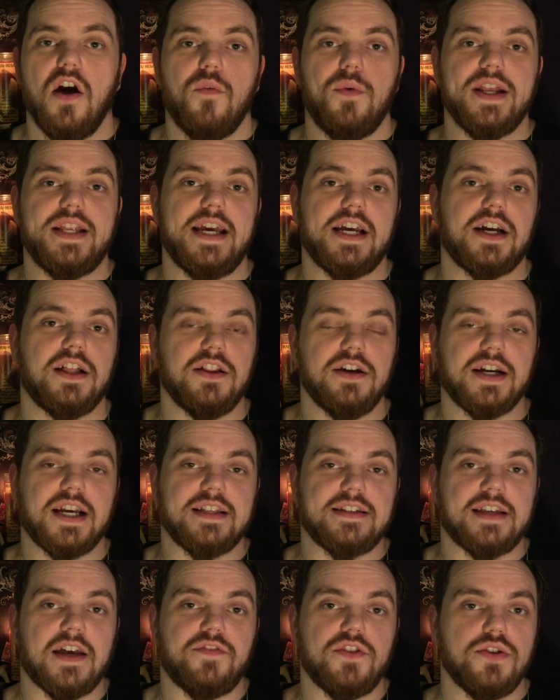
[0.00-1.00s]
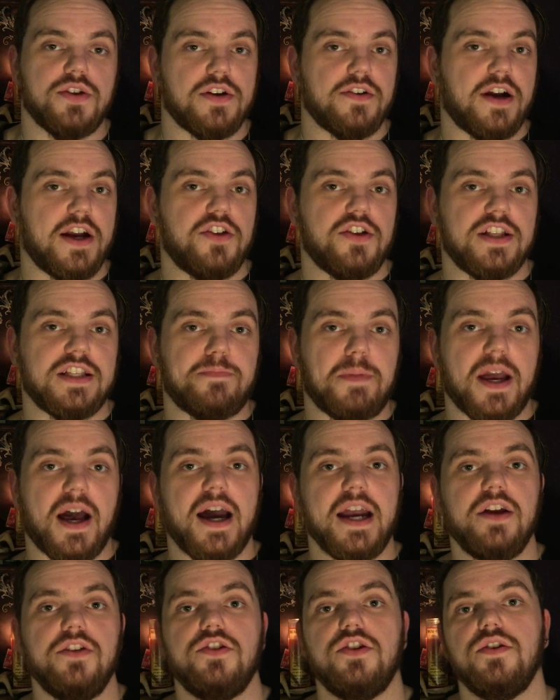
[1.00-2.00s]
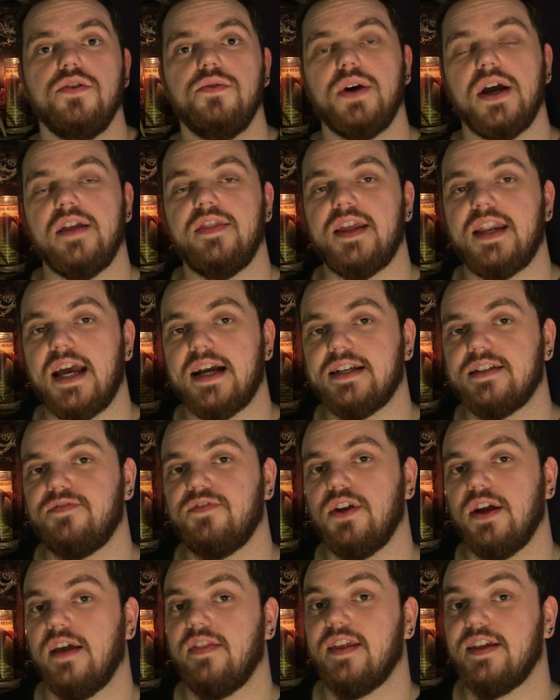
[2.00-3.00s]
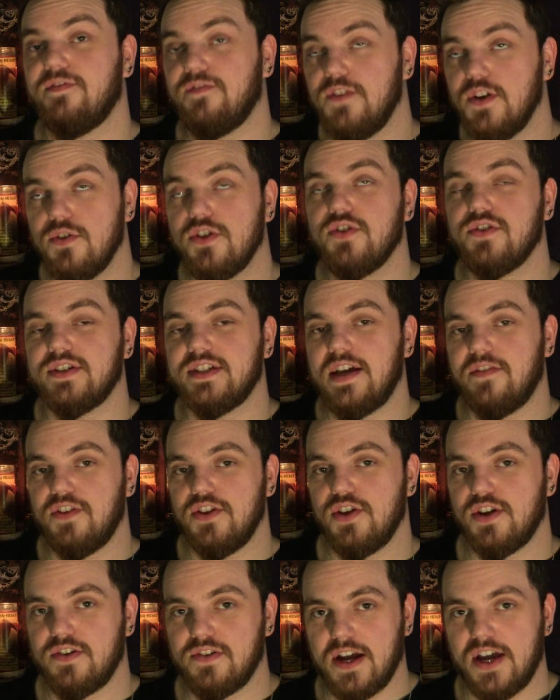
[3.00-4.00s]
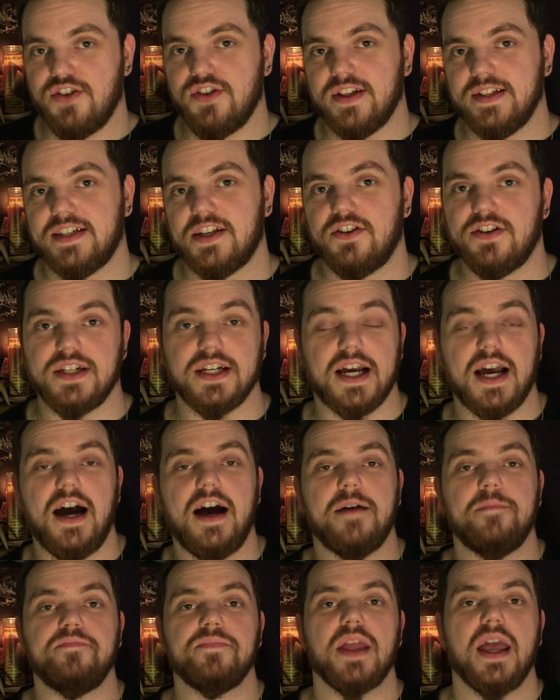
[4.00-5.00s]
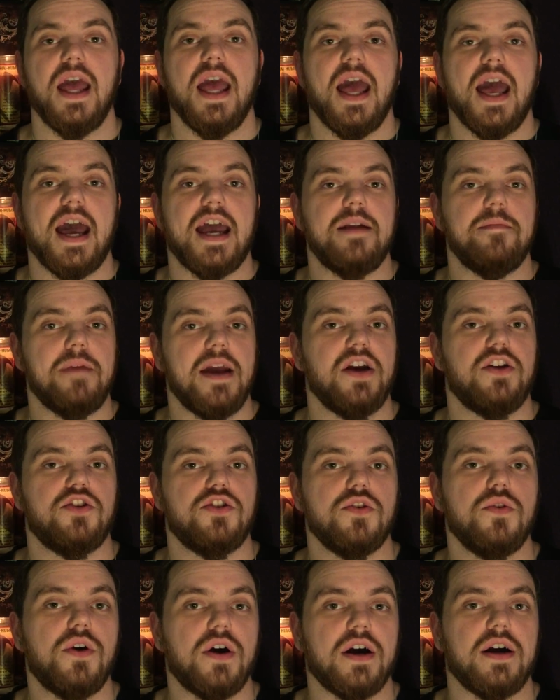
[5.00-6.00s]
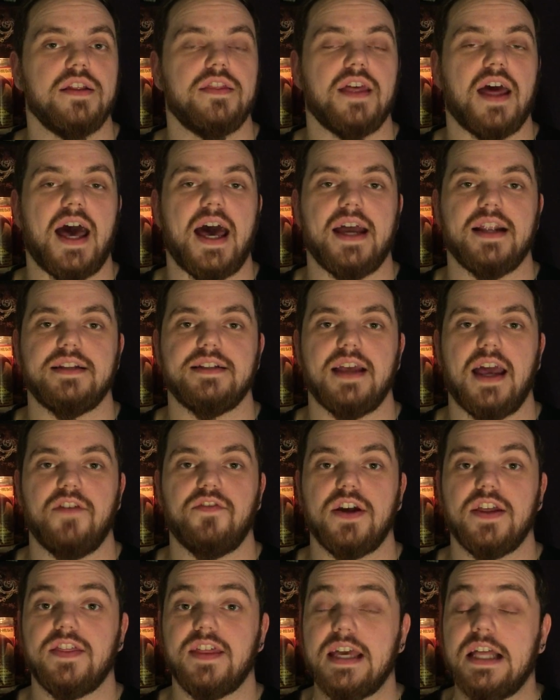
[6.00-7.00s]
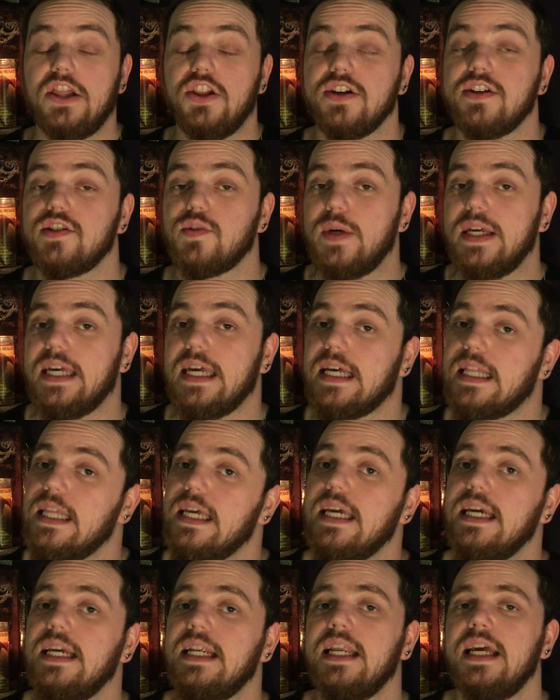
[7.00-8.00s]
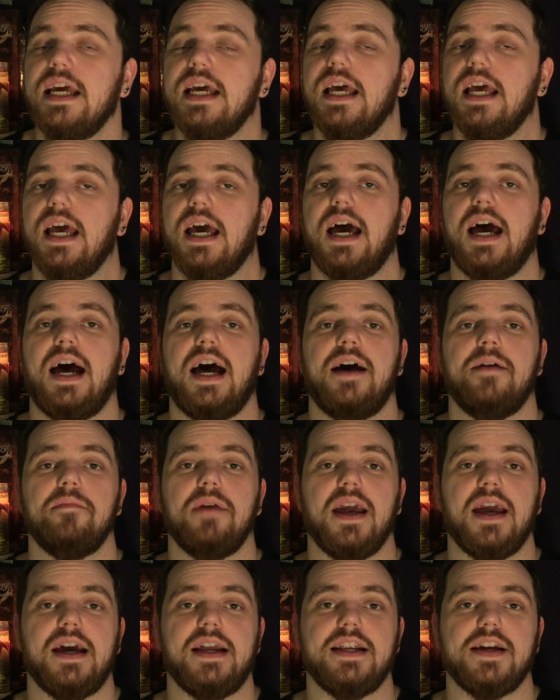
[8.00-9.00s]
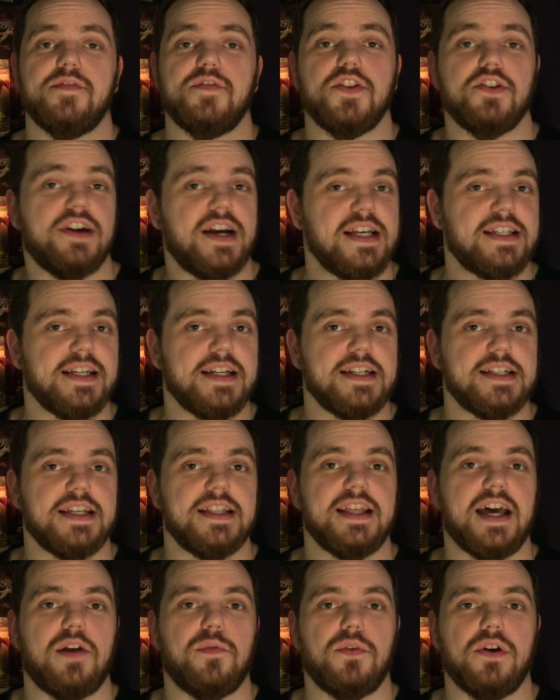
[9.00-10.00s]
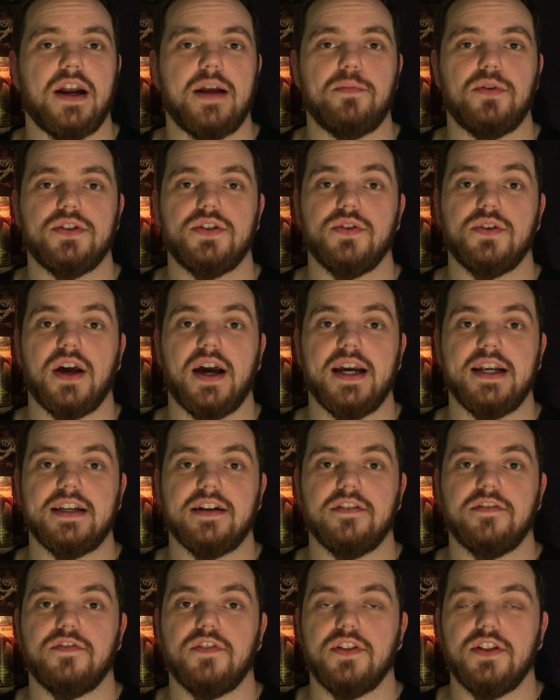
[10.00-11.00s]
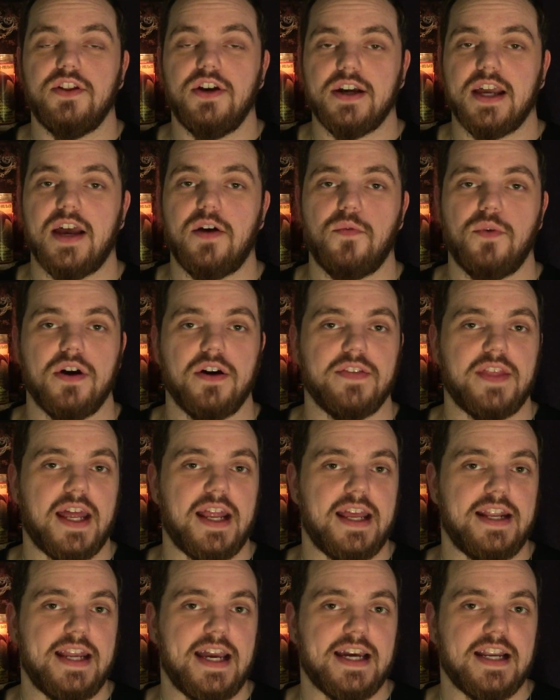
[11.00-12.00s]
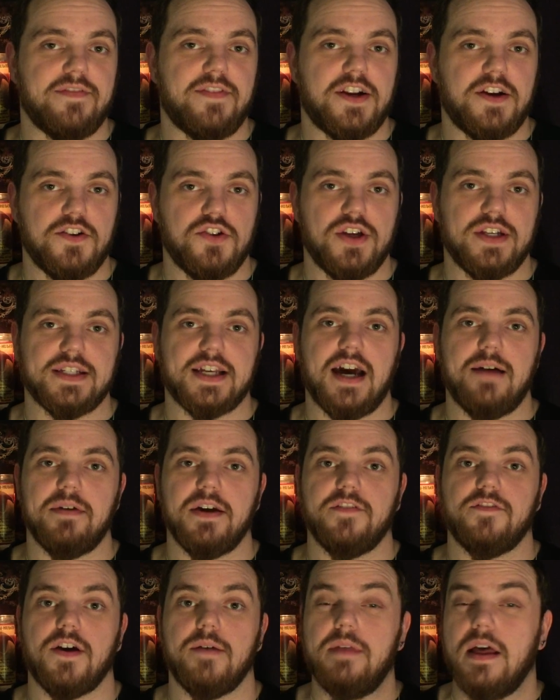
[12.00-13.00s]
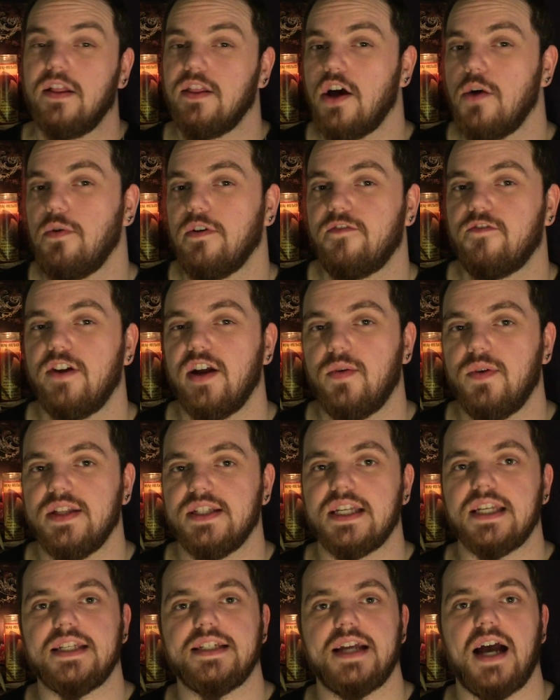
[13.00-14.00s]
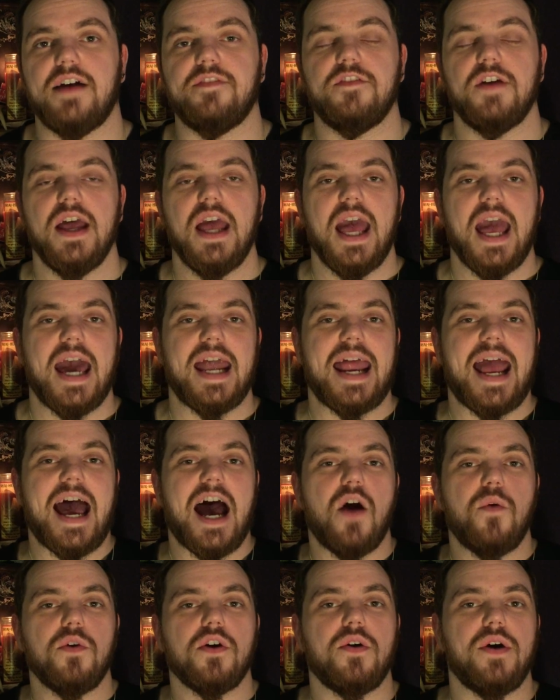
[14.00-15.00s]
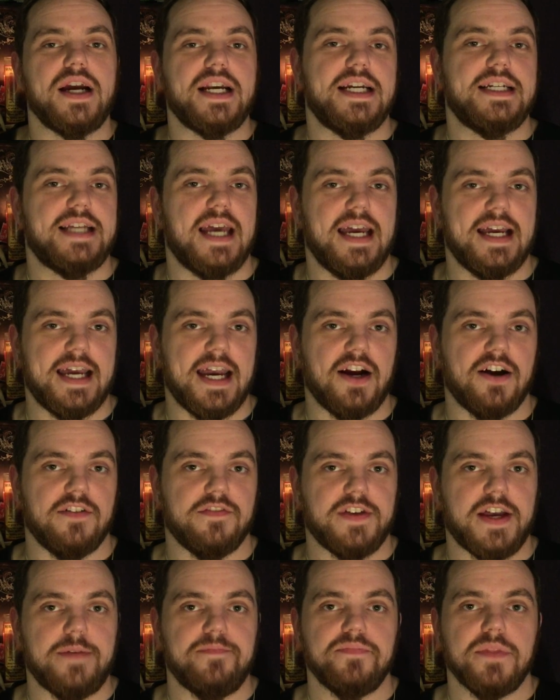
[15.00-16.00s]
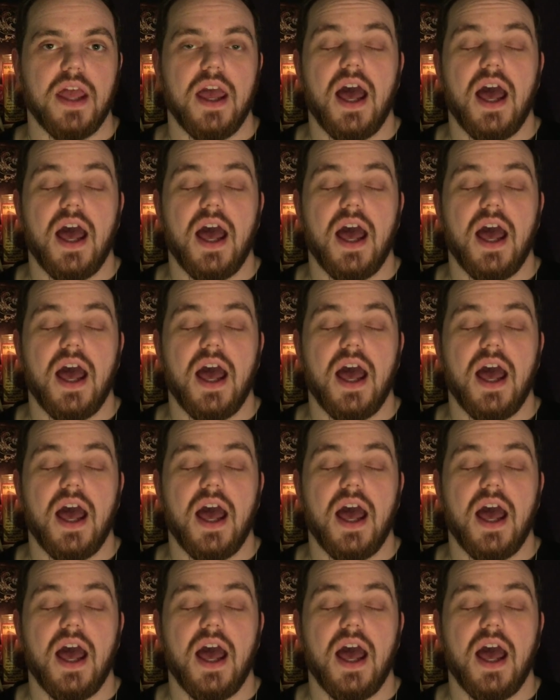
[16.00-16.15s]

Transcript: We take a look at 7 generations behind you and the future 7 generations that are to come, and make sure that everything looks squeaky clean. And if there isn't, that we're able to kind of look at where that negative energy is coming from, that lower frequency stuff, and how we're going to take care of it.